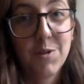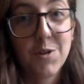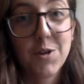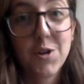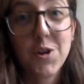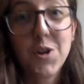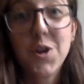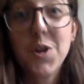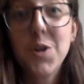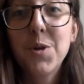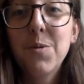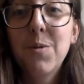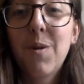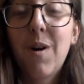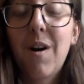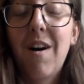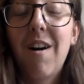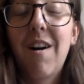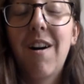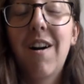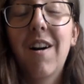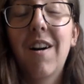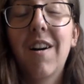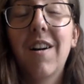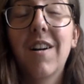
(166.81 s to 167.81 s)
you
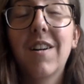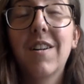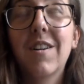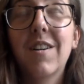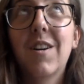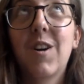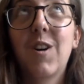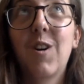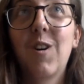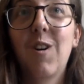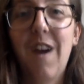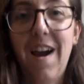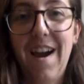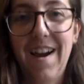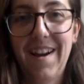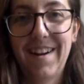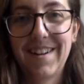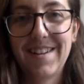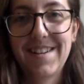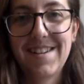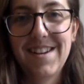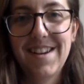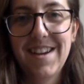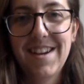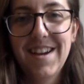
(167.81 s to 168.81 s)
are
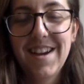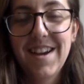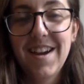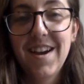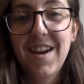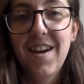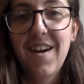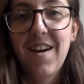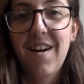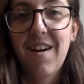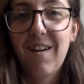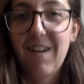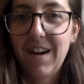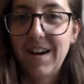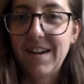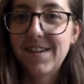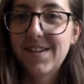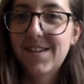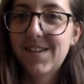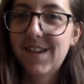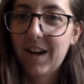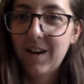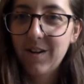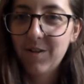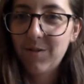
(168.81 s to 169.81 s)
correct. All right,
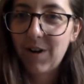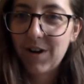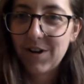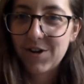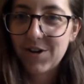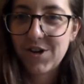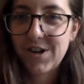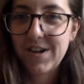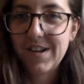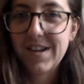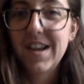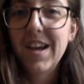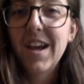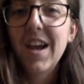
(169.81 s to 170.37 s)
second question.